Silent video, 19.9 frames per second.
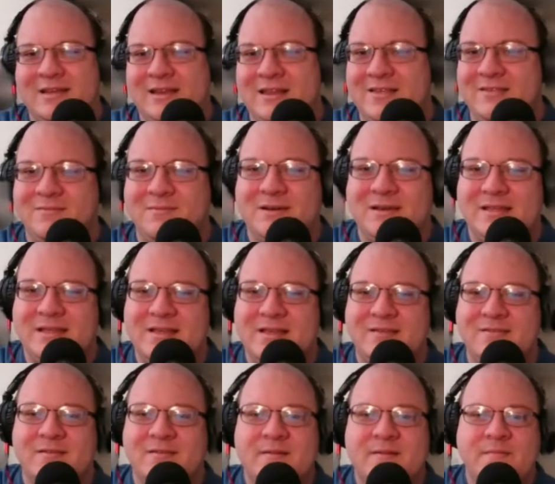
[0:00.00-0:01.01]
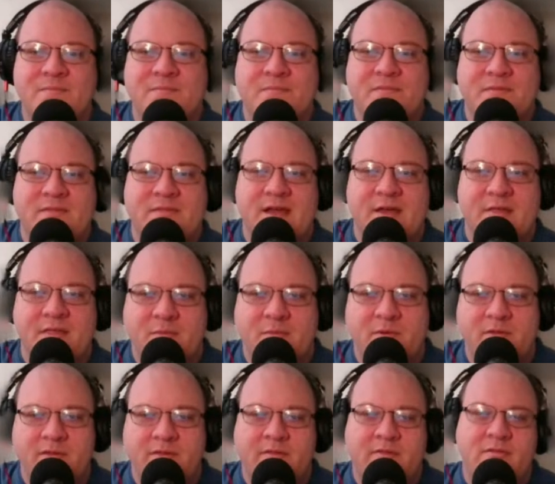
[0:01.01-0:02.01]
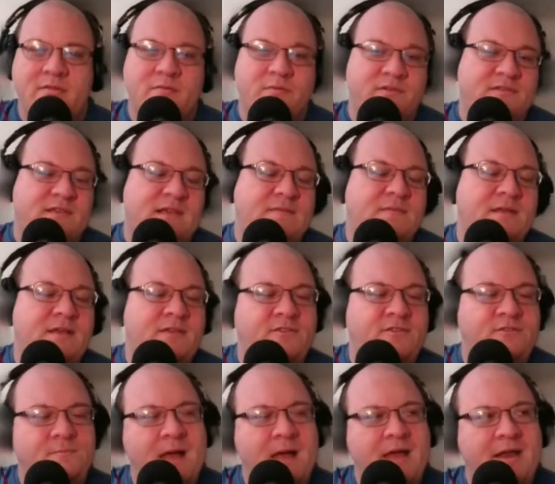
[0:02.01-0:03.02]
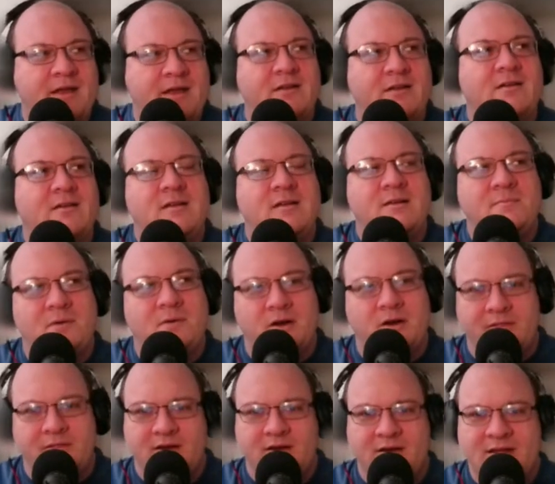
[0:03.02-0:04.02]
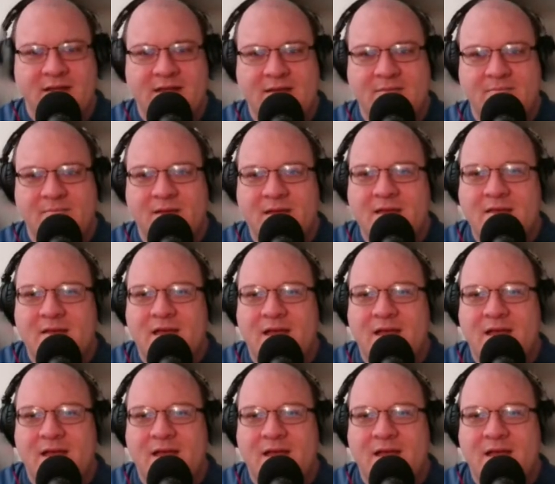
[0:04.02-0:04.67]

It is what it is. Now, they received the Hispana part of their name